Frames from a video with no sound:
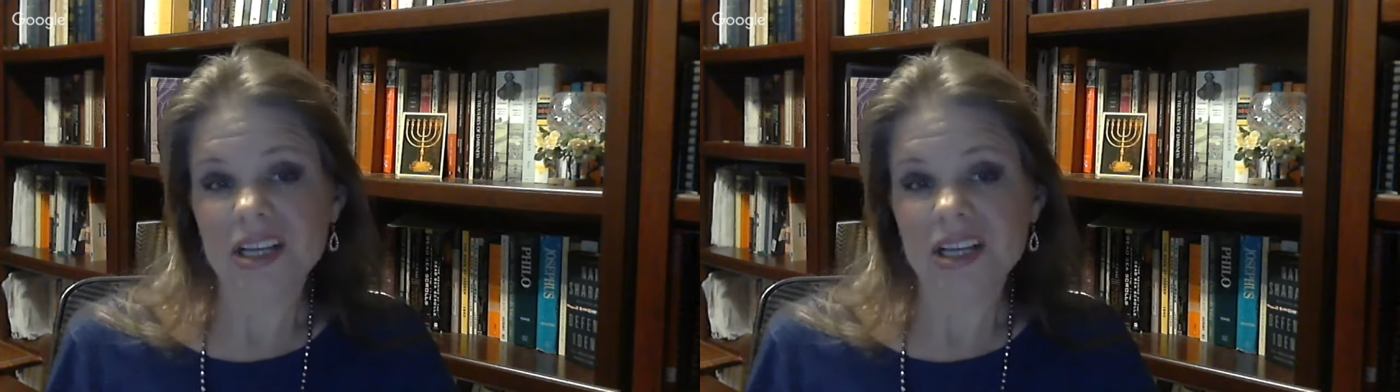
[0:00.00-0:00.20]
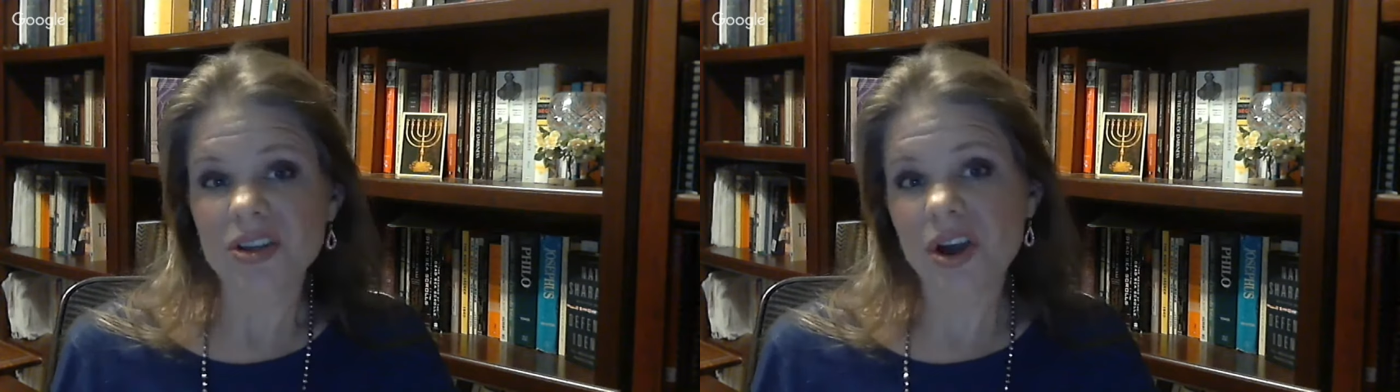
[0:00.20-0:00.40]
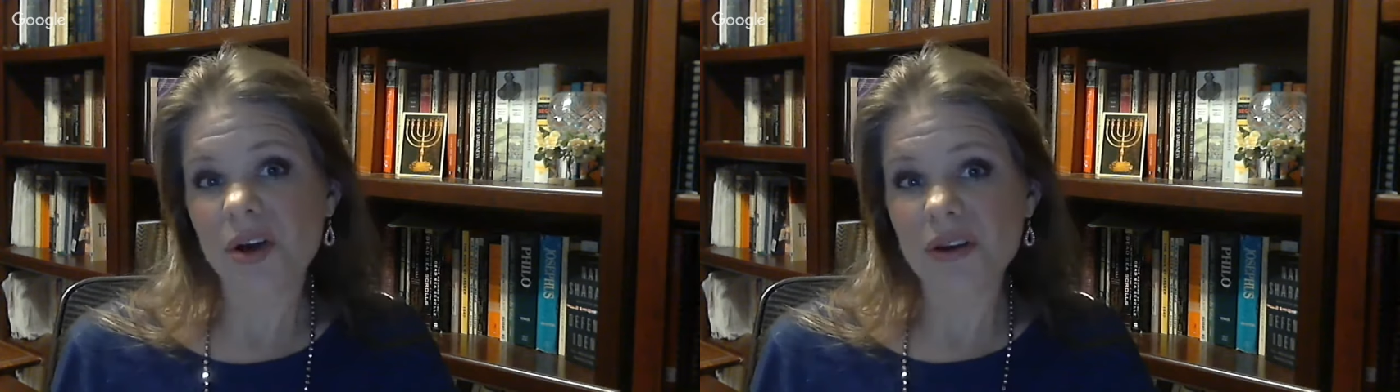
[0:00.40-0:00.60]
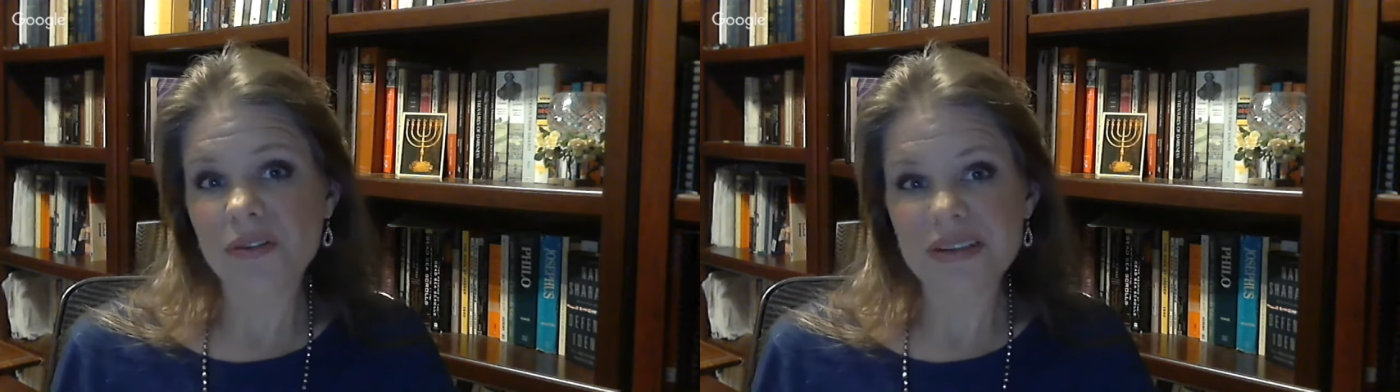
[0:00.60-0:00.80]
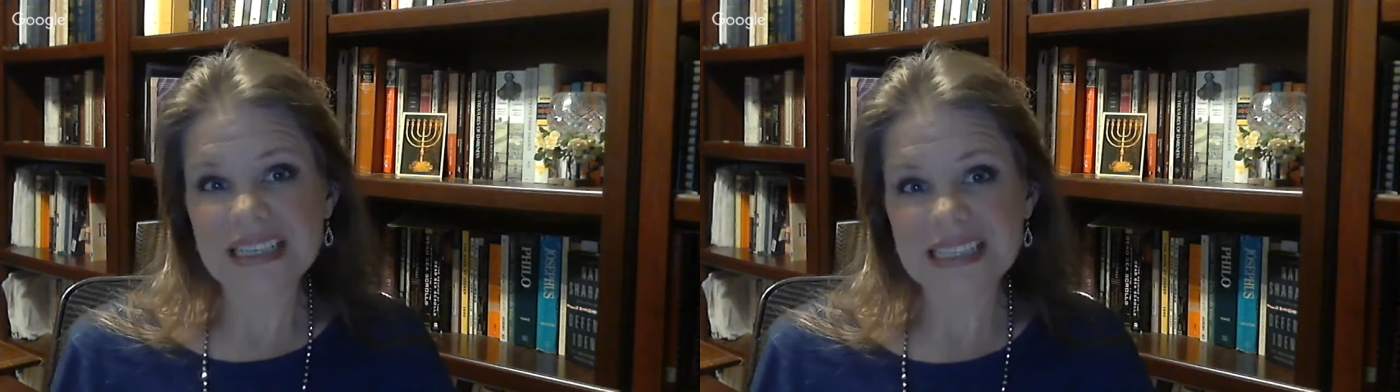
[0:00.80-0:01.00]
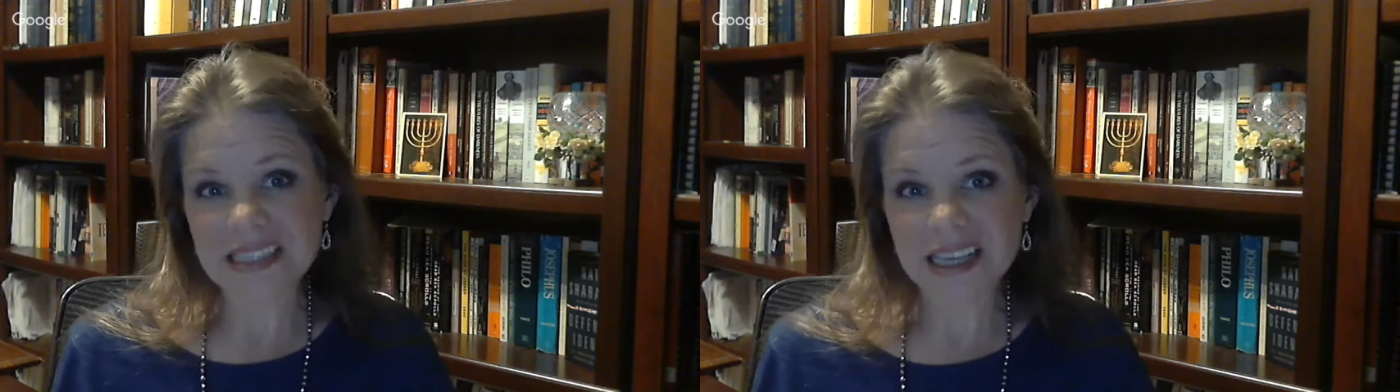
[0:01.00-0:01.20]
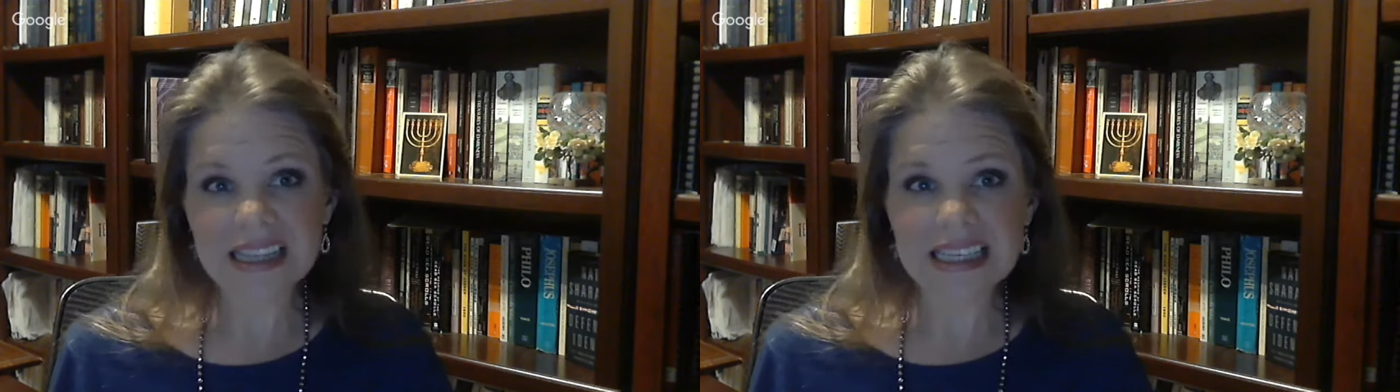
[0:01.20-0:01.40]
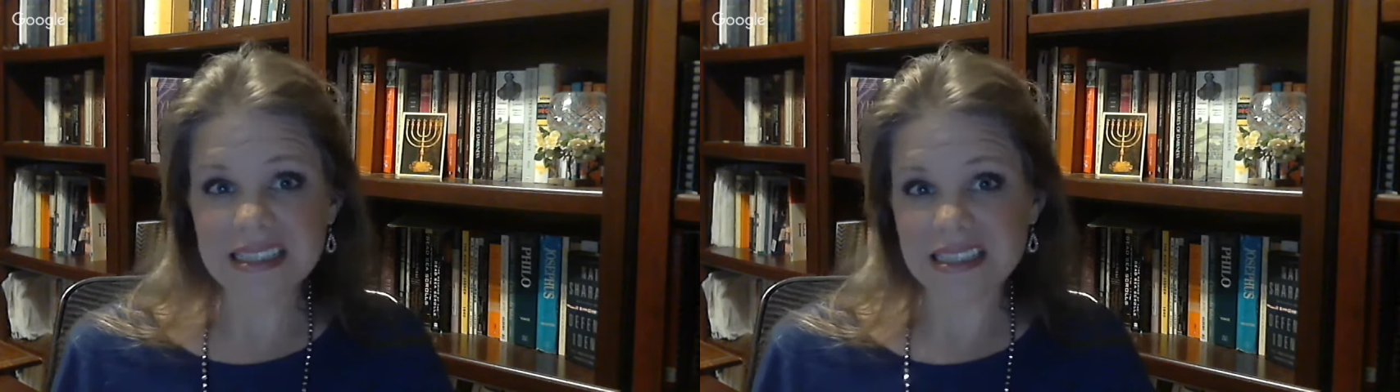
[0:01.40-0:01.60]
So if we see
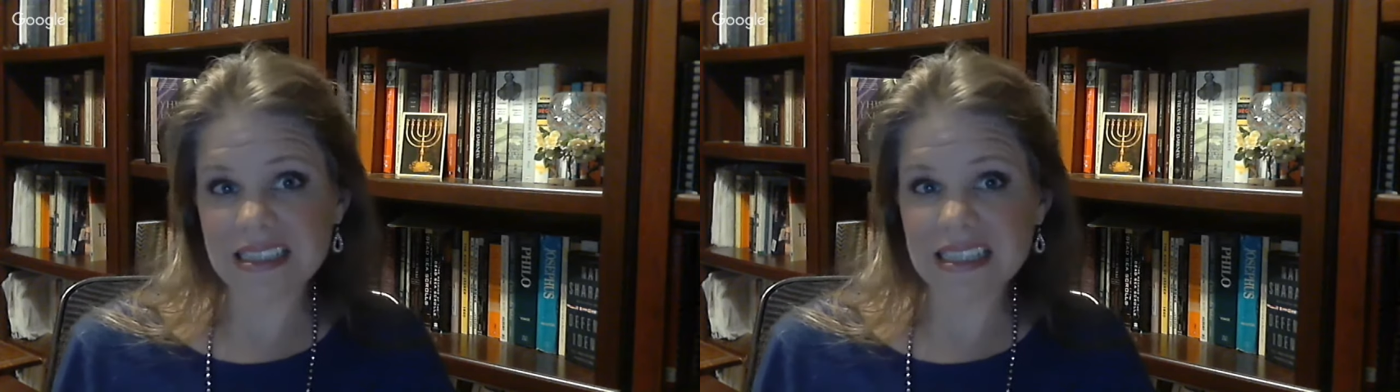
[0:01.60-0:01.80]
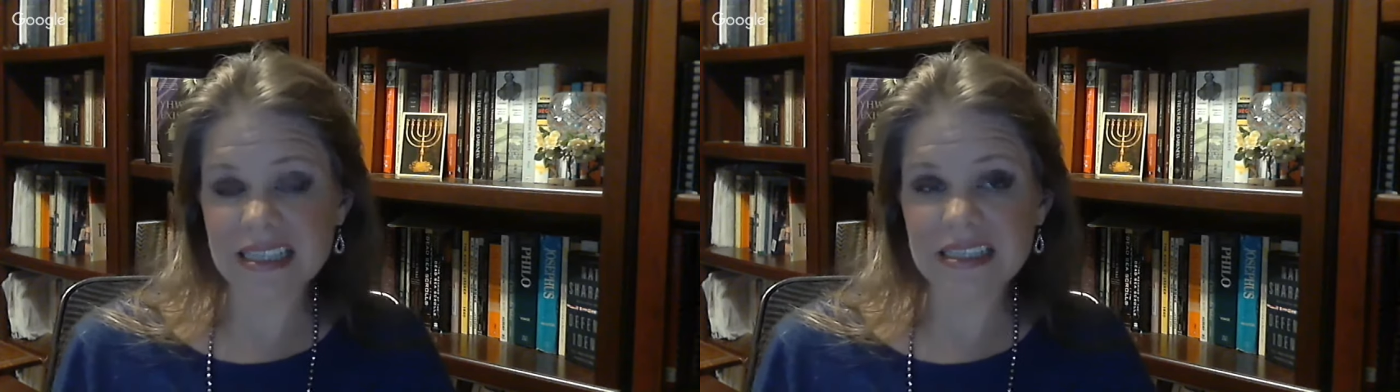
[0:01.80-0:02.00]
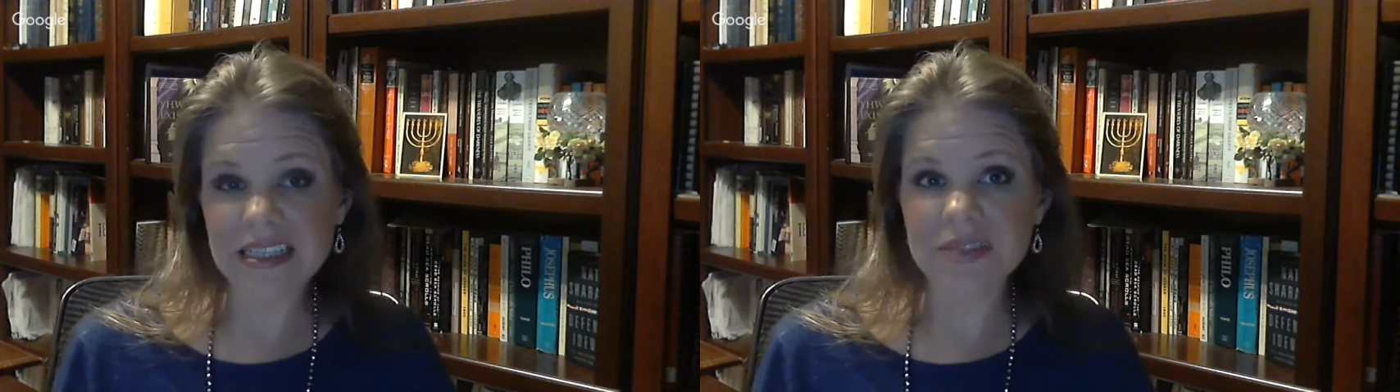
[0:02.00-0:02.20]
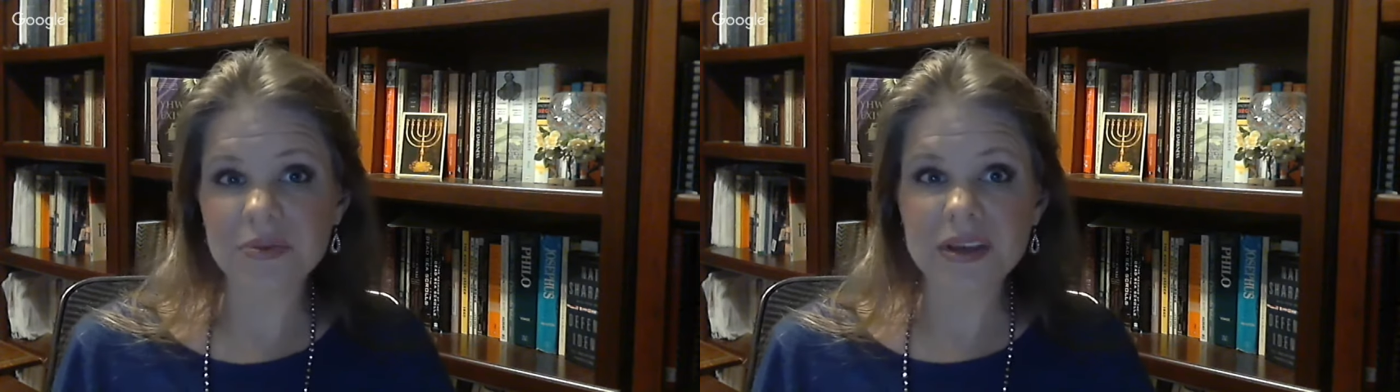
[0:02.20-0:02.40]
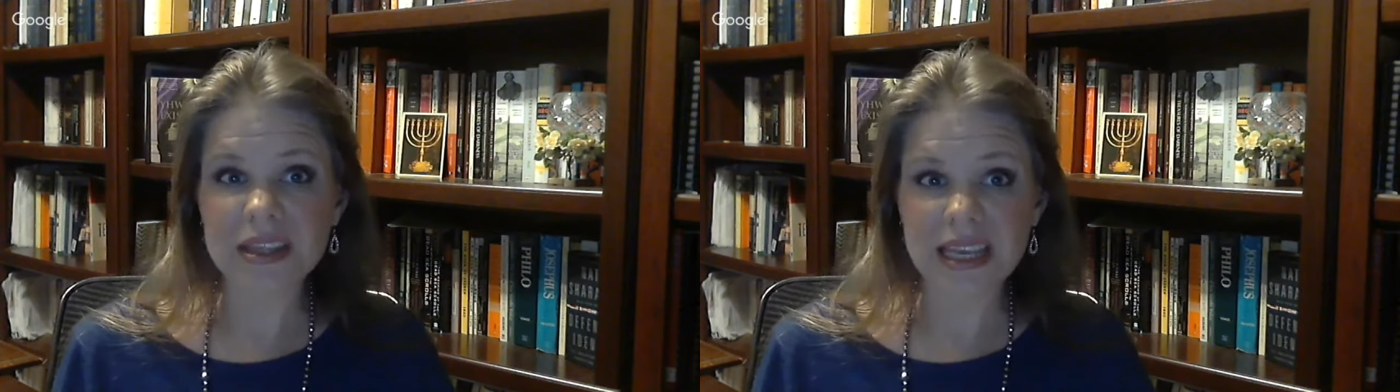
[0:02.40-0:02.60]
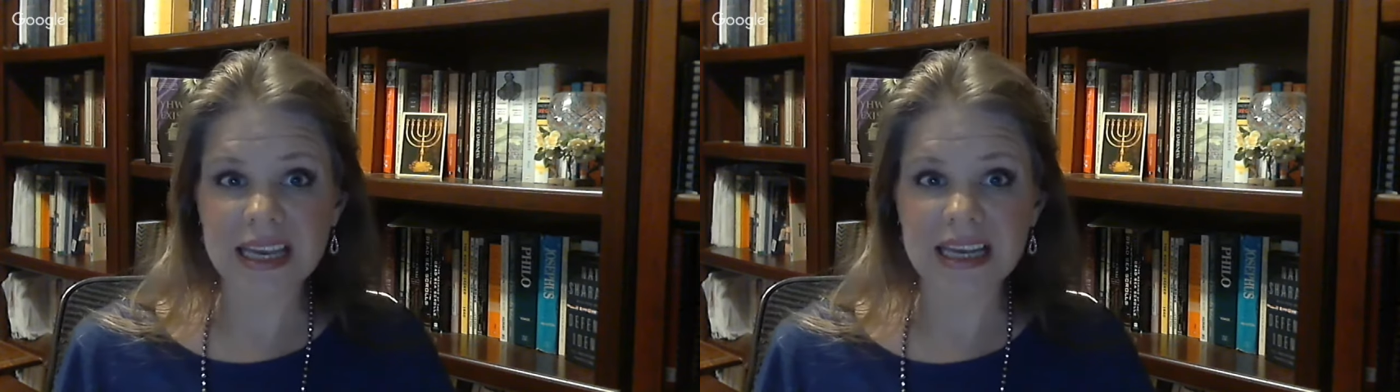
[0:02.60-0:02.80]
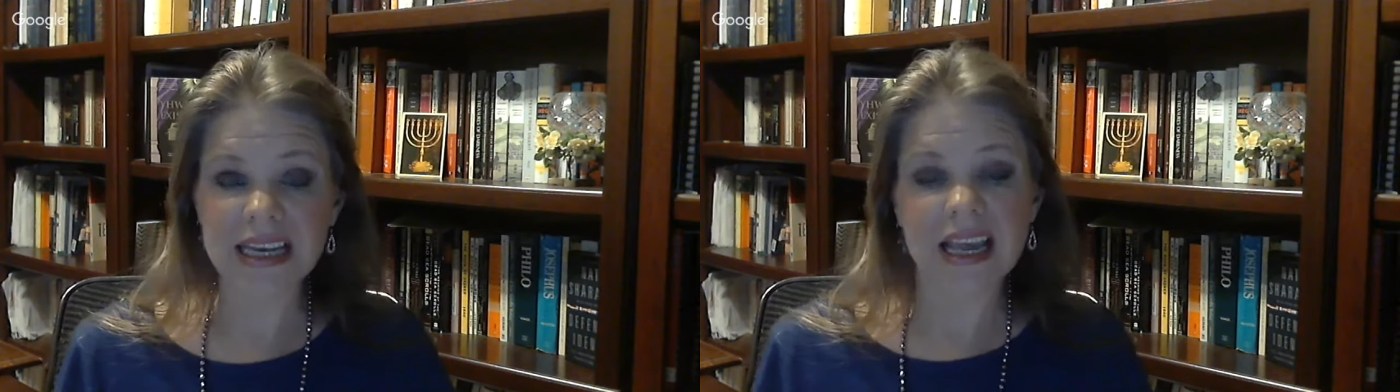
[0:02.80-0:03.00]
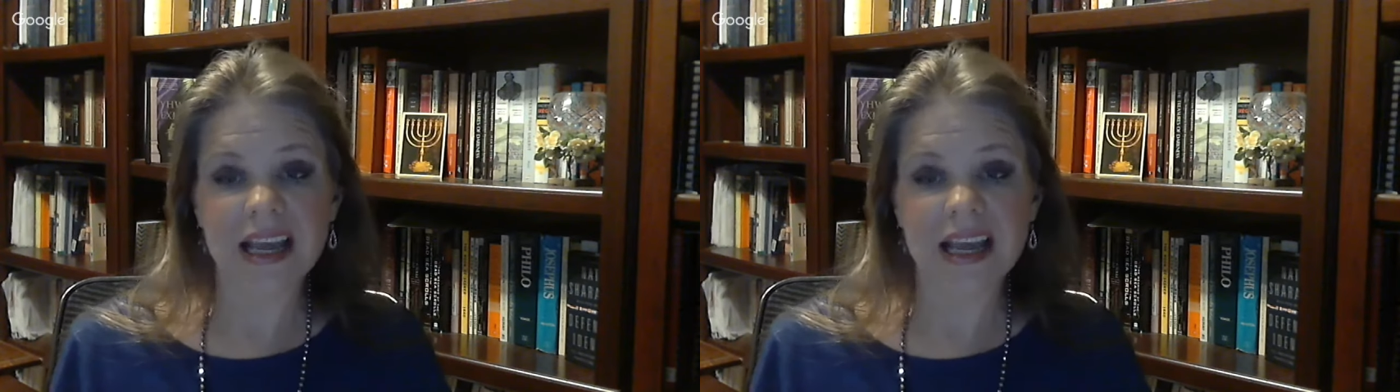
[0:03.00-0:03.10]
these diseases within